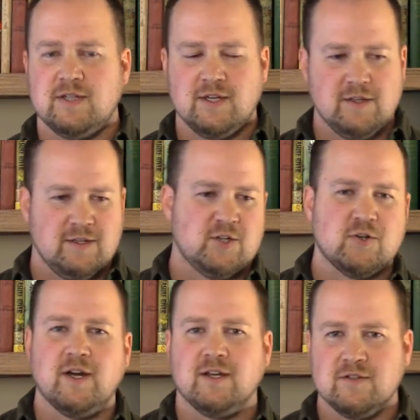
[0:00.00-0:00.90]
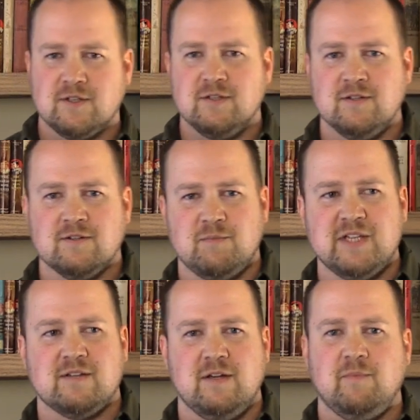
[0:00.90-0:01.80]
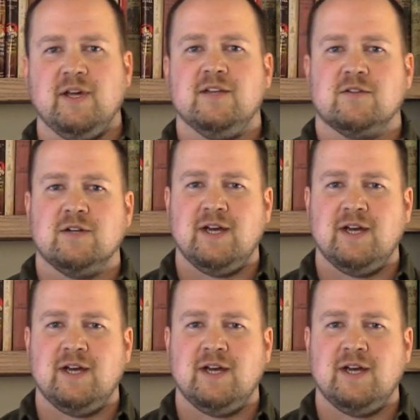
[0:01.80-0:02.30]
I called it a truck. It was basically a Blazer.